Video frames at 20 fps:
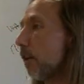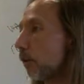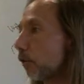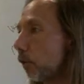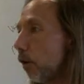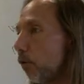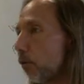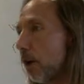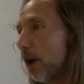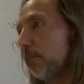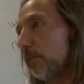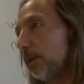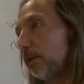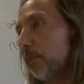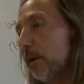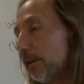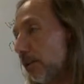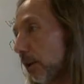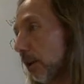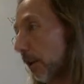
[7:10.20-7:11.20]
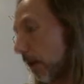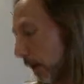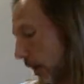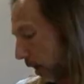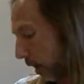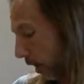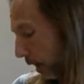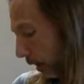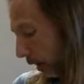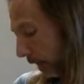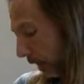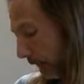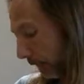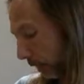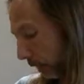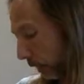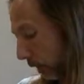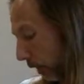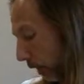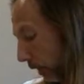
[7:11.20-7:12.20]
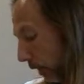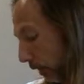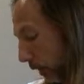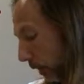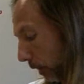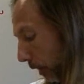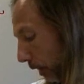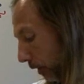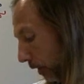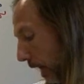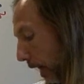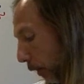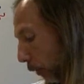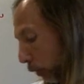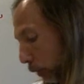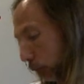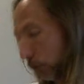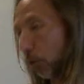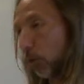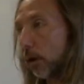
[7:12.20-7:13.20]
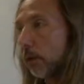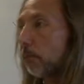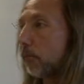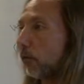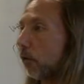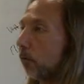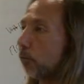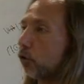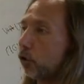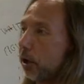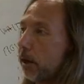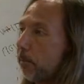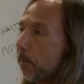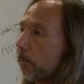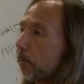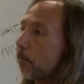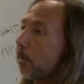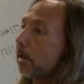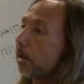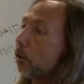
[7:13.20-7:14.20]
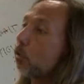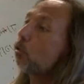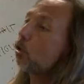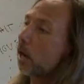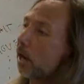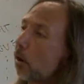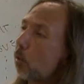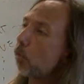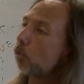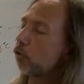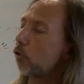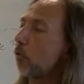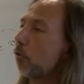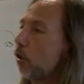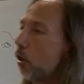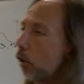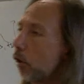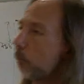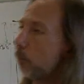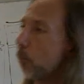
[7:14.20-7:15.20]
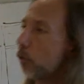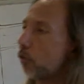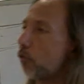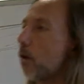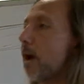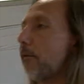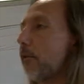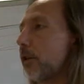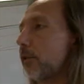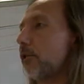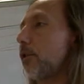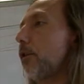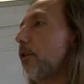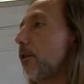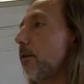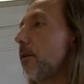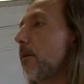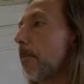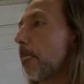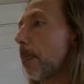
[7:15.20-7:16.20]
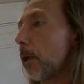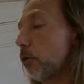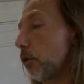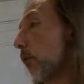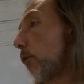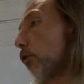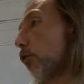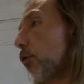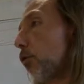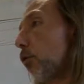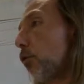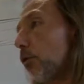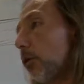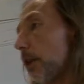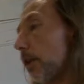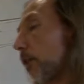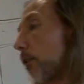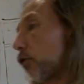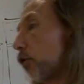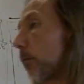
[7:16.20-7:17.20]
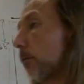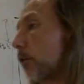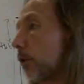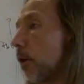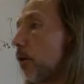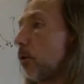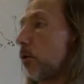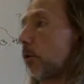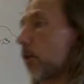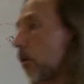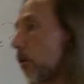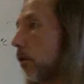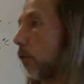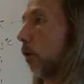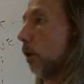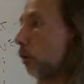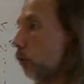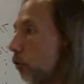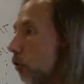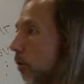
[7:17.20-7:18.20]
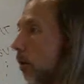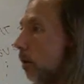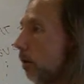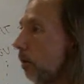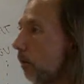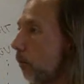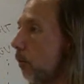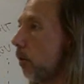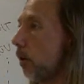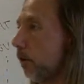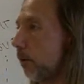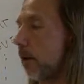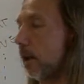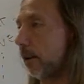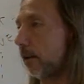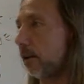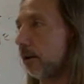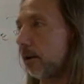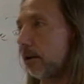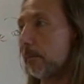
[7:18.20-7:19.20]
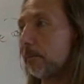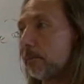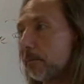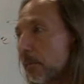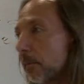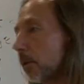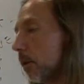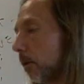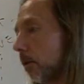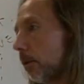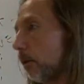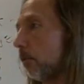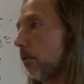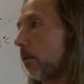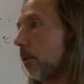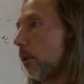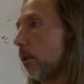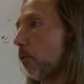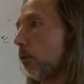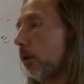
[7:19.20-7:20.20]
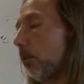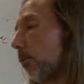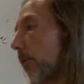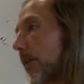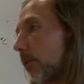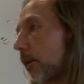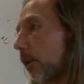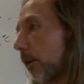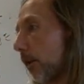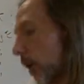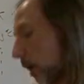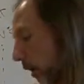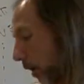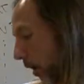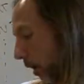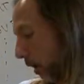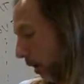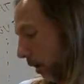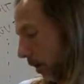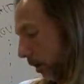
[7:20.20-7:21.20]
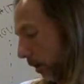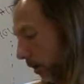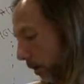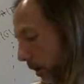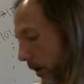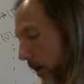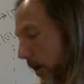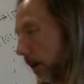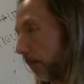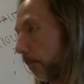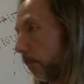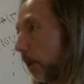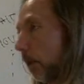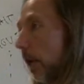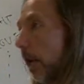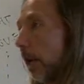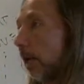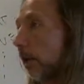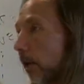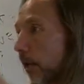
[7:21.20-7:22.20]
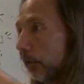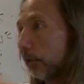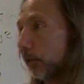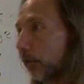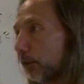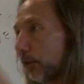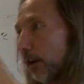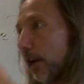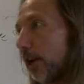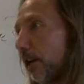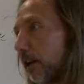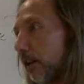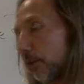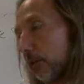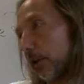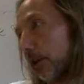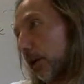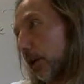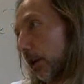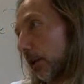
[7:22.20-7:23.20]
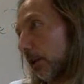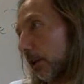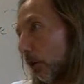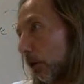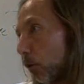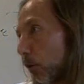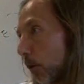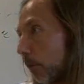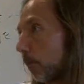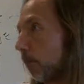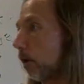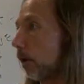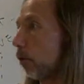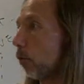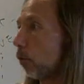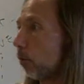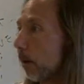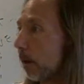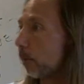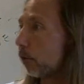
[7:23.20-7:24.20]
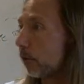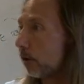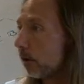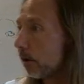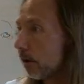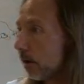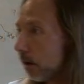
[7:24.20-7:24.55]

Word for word: Slow RAM is basically mm -hmm. gets uh, the, the cycle stolen from chip, but you can also not put graphics here. Because if you do, then the chips cannot reach for it. Like they, they, they will basically um, alias alias the, the low, low memory.